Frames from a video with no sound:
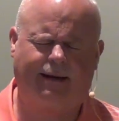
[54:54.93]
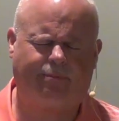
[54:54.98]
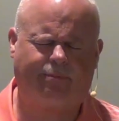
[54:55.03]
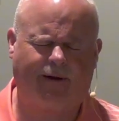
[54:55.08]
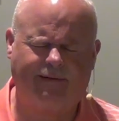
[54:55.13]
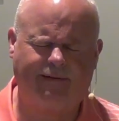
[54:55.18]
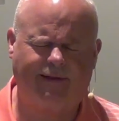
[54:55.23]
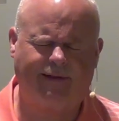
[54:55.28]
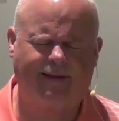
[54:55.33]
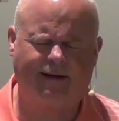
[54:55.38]
I
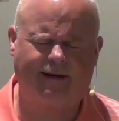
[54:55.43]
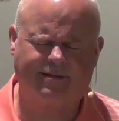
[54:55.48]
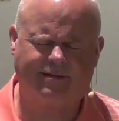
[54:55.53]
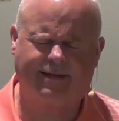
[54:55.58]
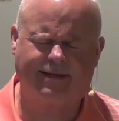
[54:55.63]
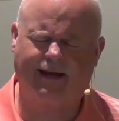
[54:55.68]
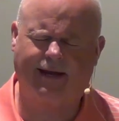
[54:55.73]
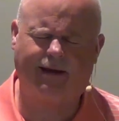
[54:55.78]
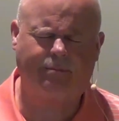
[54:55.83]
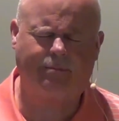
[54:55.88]
pray that
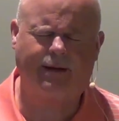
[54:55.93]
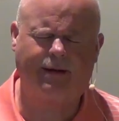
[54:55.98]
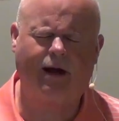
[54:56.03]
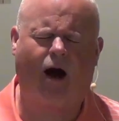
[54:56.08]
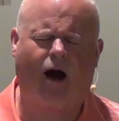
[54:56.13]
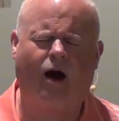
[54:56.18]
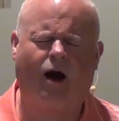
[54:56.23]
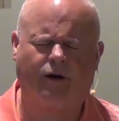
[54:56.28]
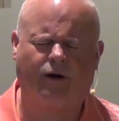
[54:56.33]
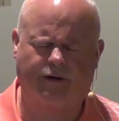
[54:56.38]
they'll say, I'd
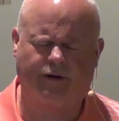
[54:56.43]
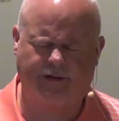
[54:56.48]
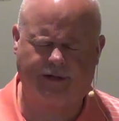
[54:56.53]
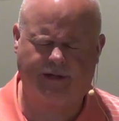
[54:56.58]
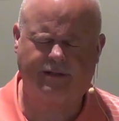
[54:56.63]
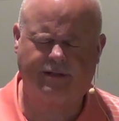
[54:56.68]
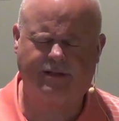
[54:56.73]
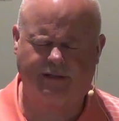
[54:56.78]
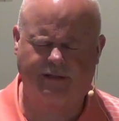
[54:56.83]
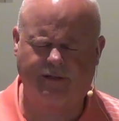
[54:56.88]
be
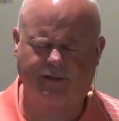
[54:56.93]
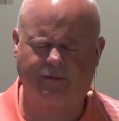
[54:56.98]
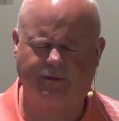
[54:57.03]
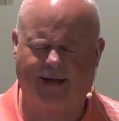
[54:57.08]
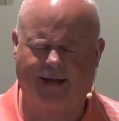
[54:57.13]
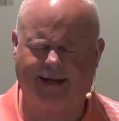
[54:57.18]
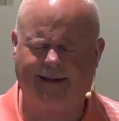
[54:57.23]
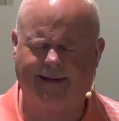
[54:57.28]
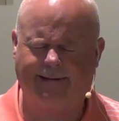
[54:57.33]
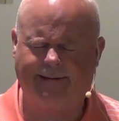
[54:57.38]
honored to
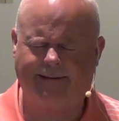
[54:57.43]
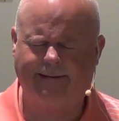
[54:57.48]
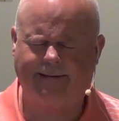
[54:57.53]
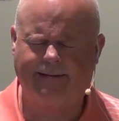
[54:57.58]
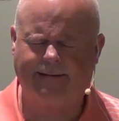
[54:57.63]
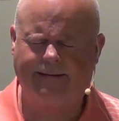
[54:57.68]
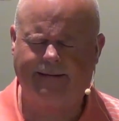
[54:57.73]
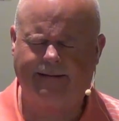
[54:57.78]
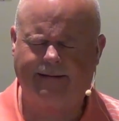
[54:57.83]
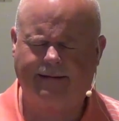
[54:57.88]
do that.
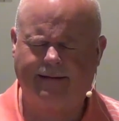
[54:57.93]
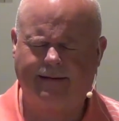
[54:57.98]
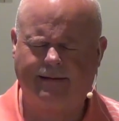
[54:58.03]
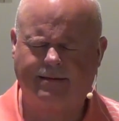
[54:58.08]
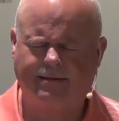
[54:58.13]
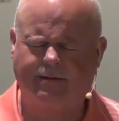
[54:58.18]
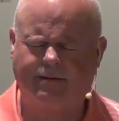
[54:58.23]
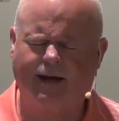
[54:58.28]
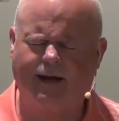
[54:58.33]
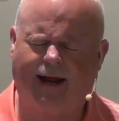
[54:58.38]

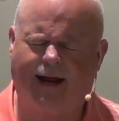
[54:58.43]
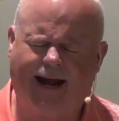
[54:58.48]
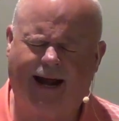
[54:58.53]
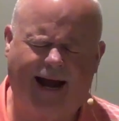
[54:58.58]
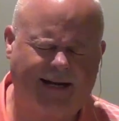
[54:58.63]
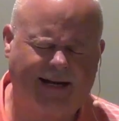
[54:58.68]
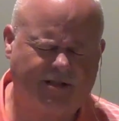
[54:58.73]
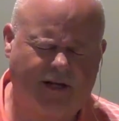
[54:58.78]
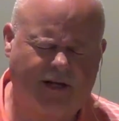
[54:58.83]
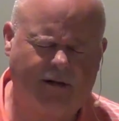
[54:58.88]
So God,
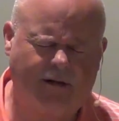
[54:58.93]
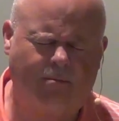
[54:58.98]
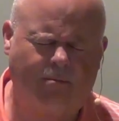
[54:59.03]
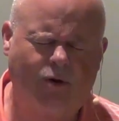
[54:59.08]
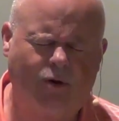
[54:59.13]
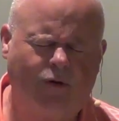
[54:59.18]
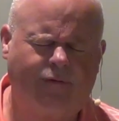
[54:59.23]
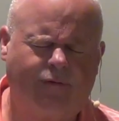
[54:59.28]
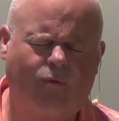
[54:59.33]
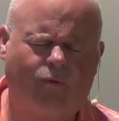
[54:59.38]
I ask you to
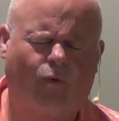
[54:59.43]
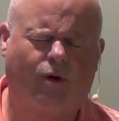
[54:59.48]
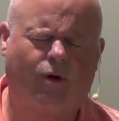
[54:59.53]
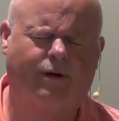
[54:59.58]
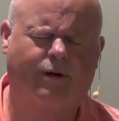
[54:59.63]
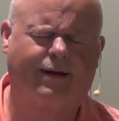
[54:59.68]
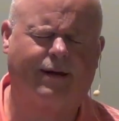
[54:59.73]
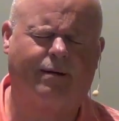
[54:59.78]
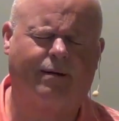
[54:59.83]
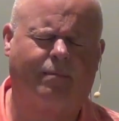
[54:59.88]
move and
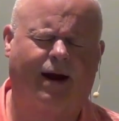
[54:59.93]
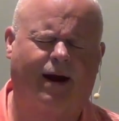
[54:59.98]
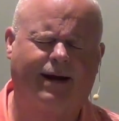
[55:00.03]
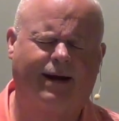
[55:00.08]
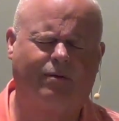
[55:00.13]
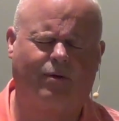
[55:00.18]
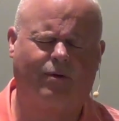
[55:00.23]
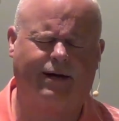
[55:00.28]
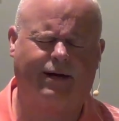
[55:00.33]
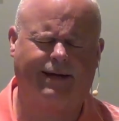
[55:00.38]
work in a
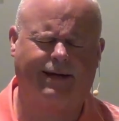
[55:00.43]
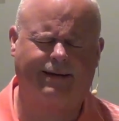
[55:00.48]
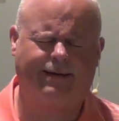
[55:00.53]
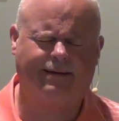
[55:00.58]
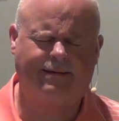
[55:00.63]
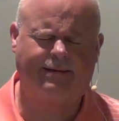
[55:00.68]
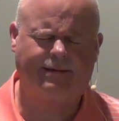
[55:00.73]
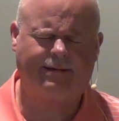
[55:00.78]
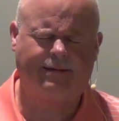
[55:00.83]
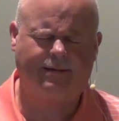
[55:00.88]
mighty way.
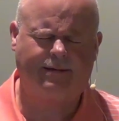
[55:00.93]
